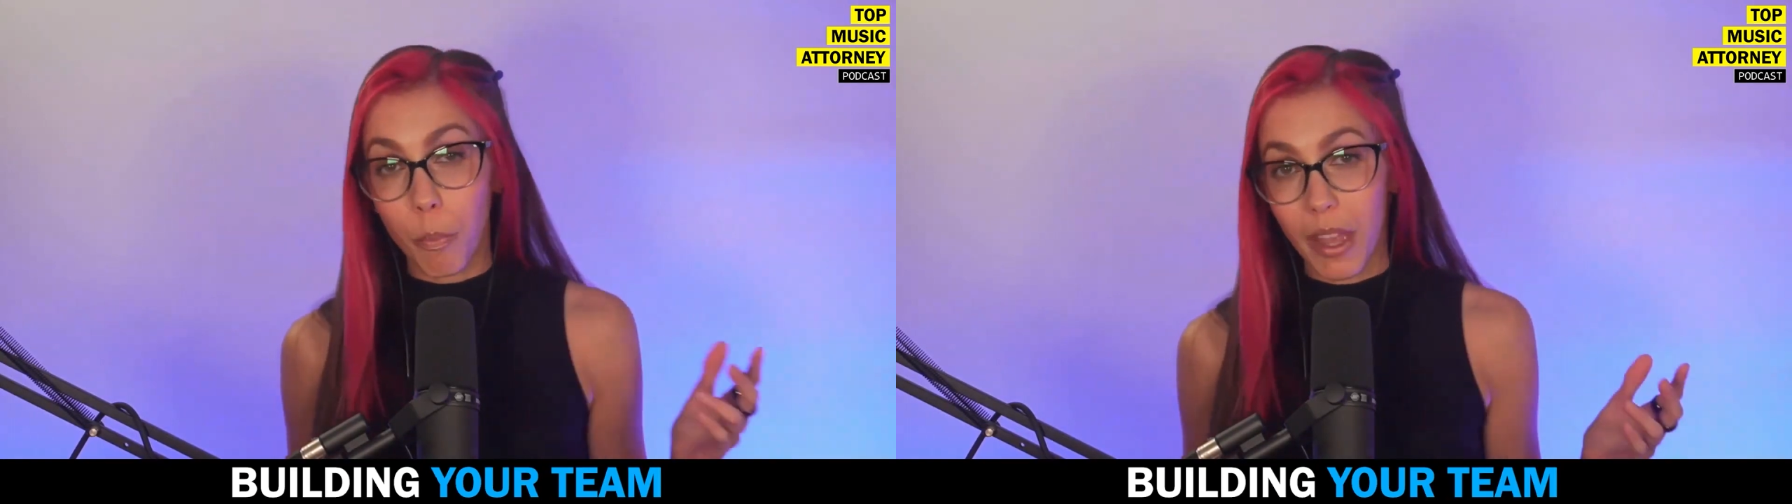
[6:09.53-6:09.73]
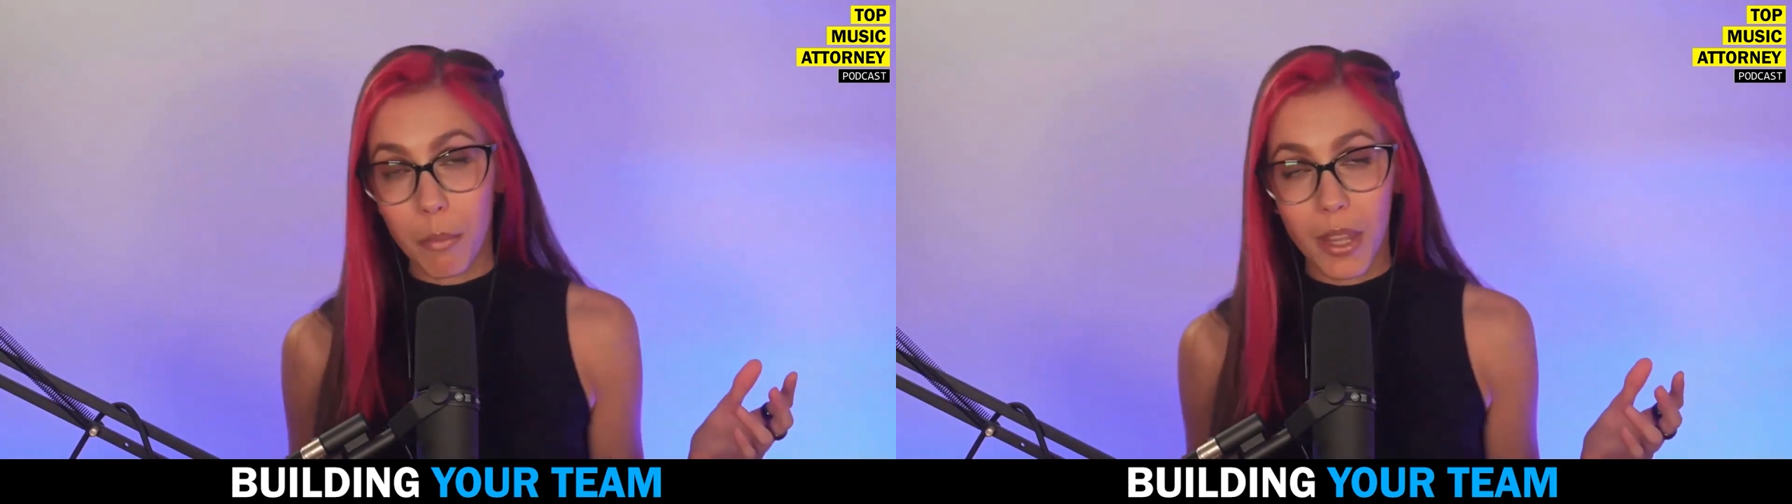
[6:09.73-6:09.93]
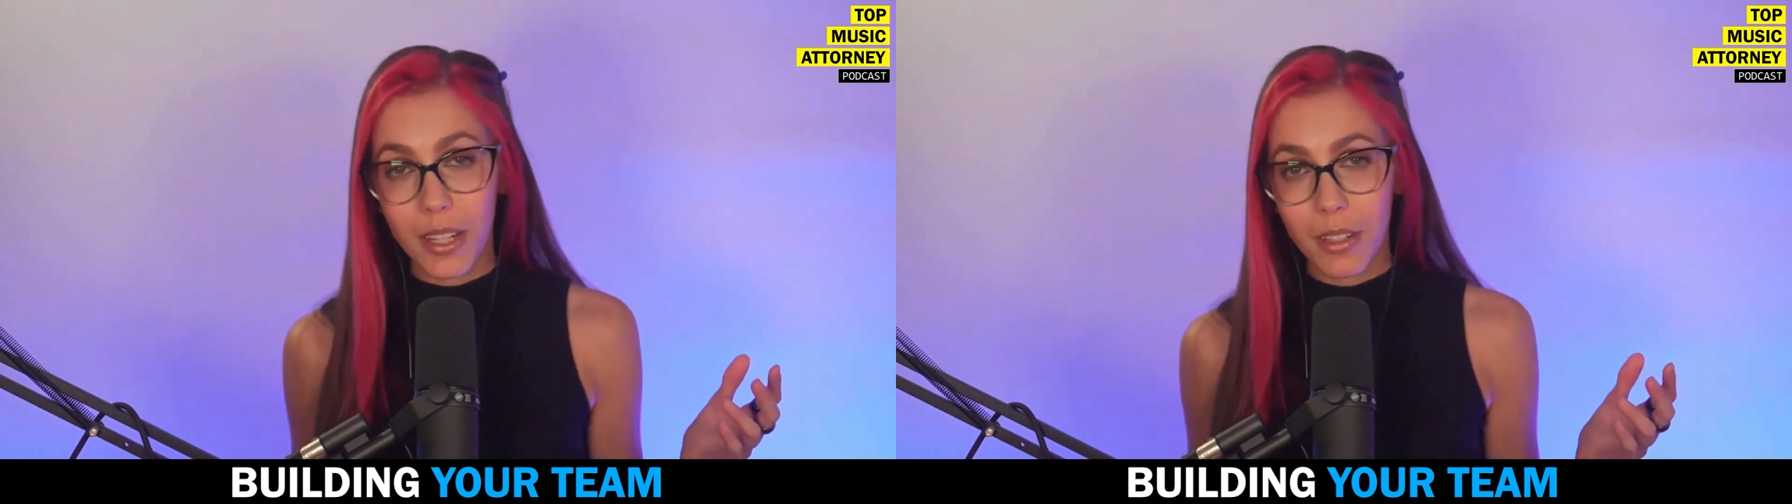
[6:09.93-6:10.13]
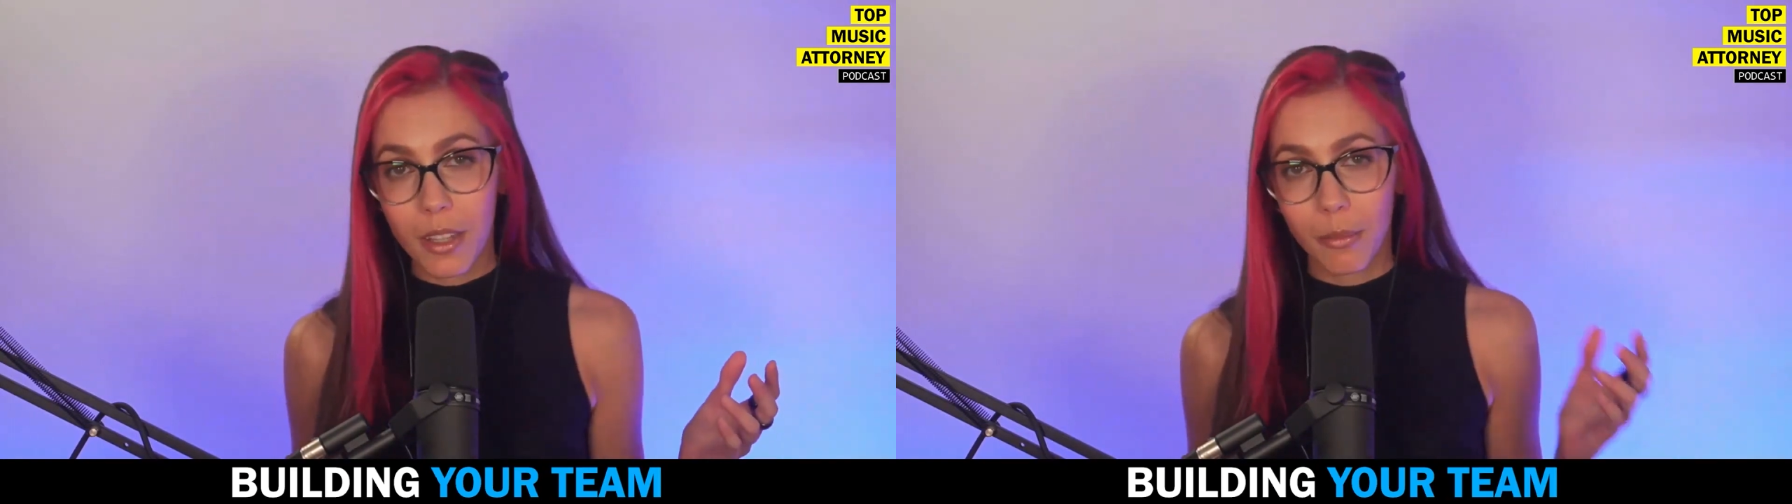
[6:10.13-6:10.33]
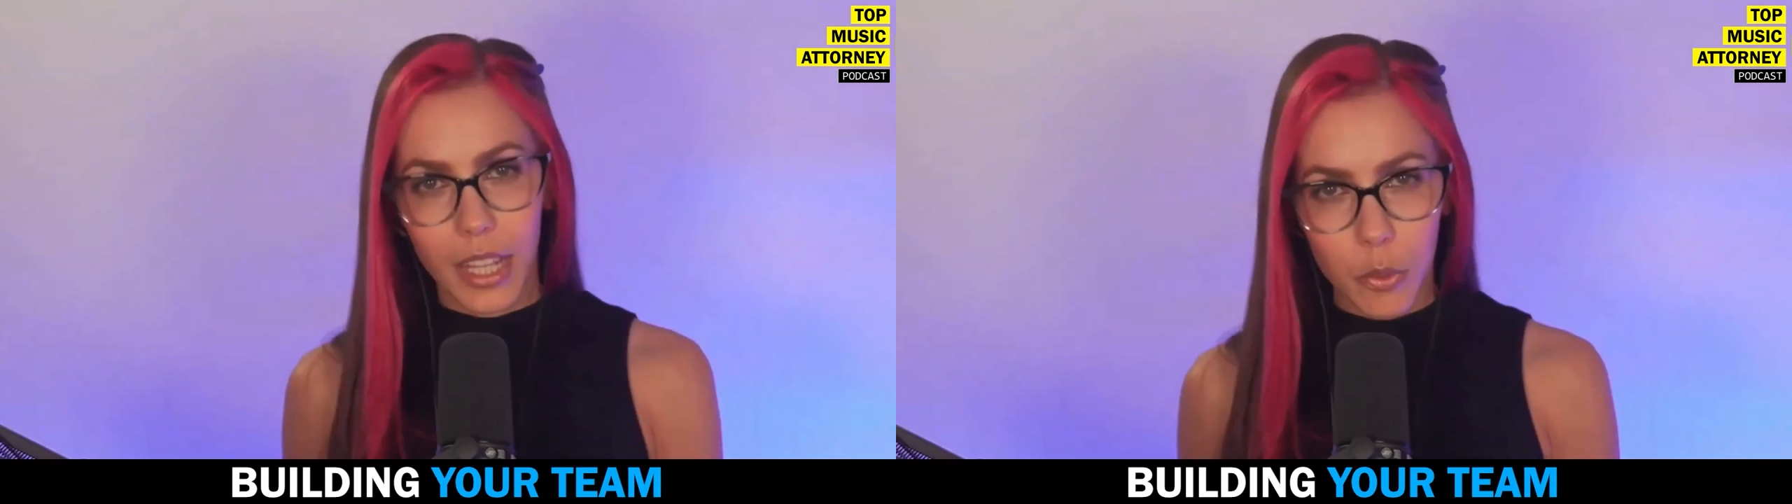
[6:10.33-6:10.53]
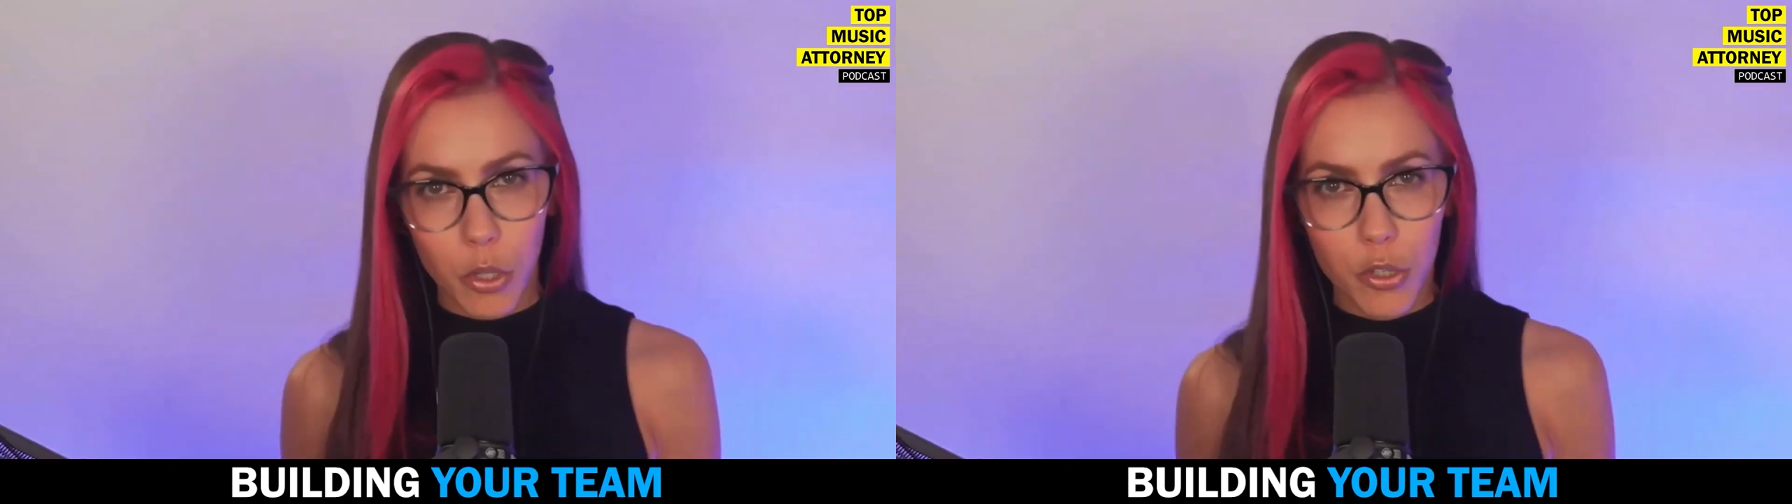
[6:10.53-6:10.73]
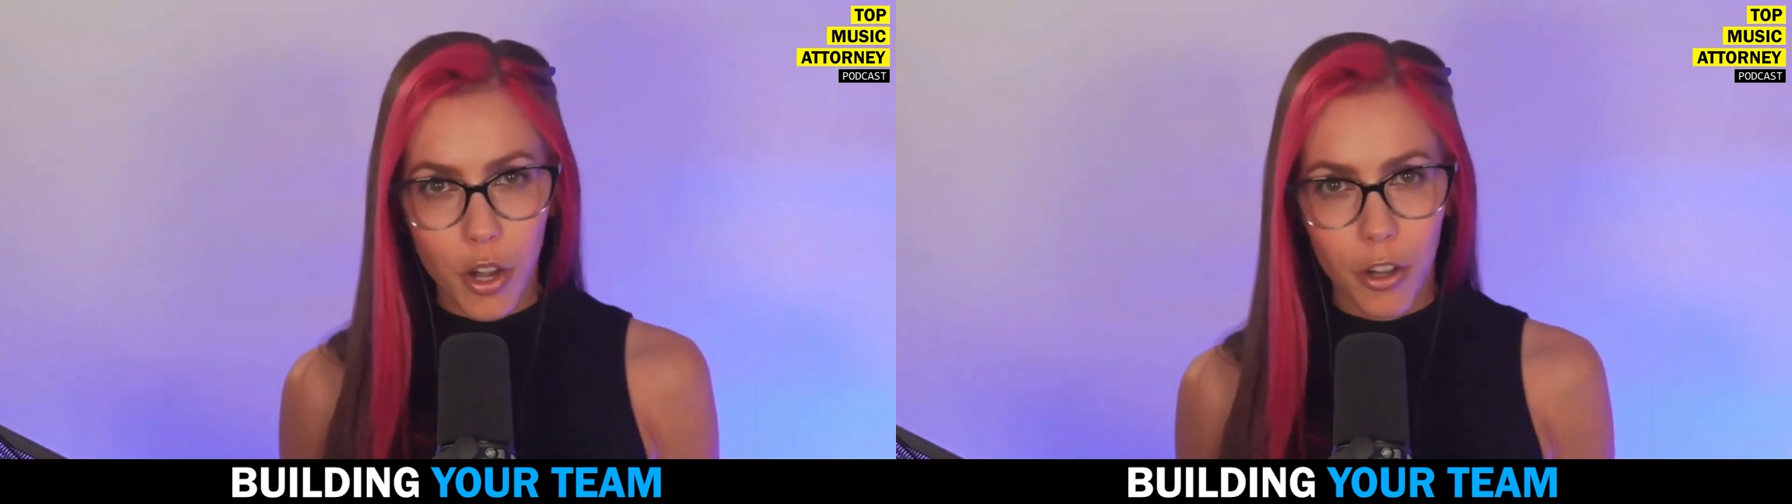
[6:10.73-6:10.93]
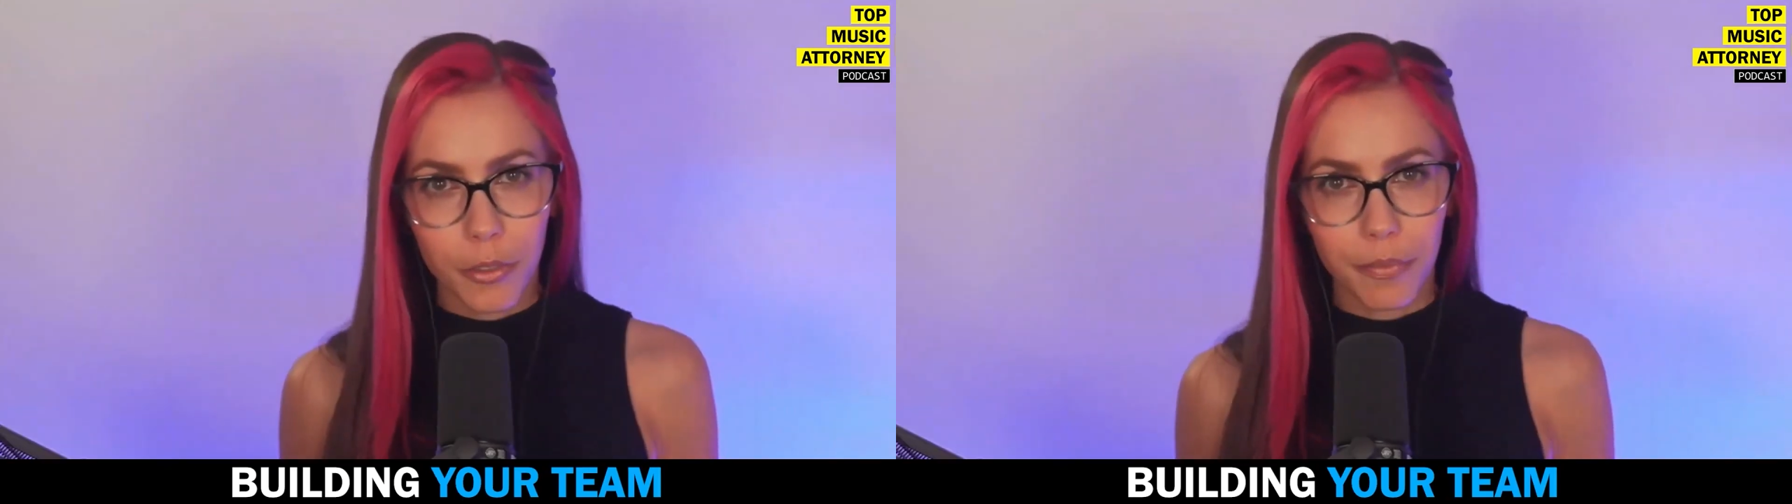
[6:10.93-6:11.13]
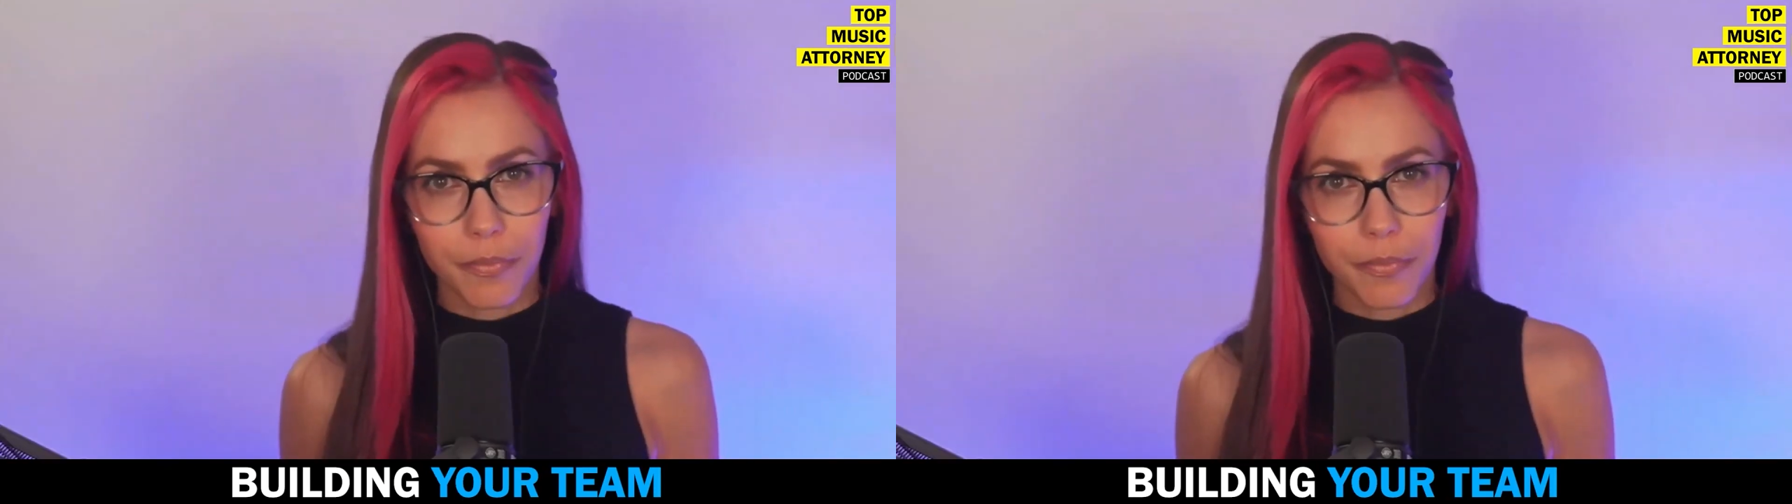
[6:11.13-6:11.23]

bandmates, that's where you start.